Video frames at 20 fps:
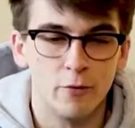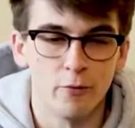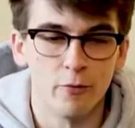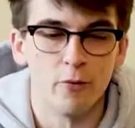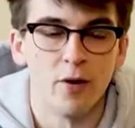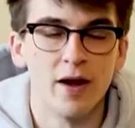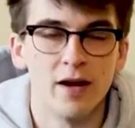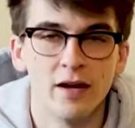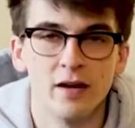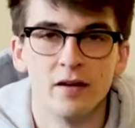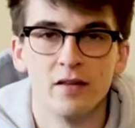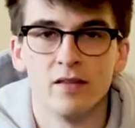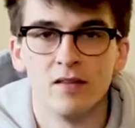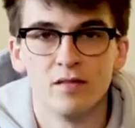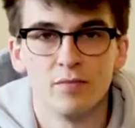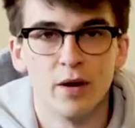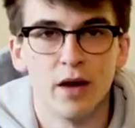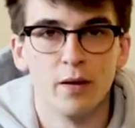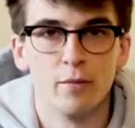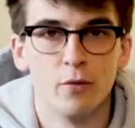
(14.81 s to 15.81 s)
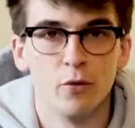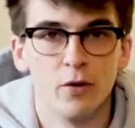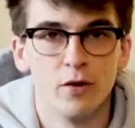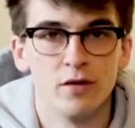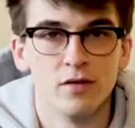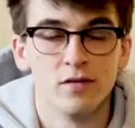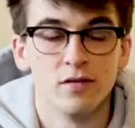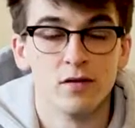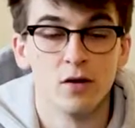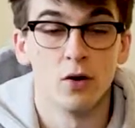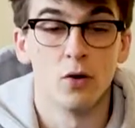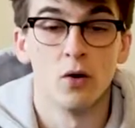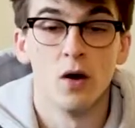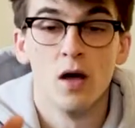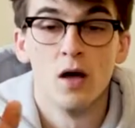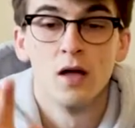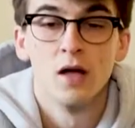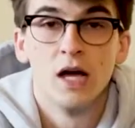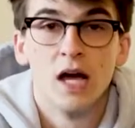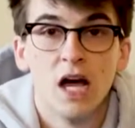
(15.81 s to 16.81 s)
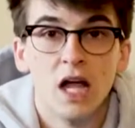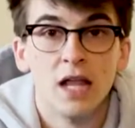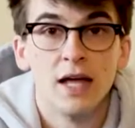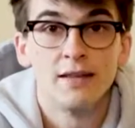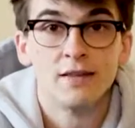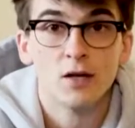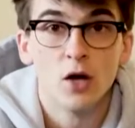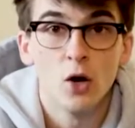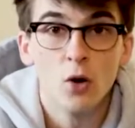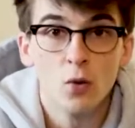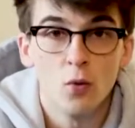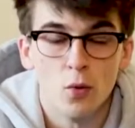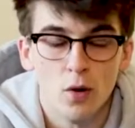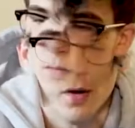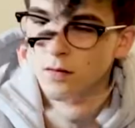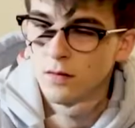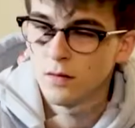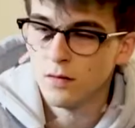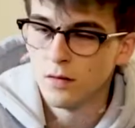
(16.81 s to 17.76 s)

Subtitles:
right into these bad boys. So let's go.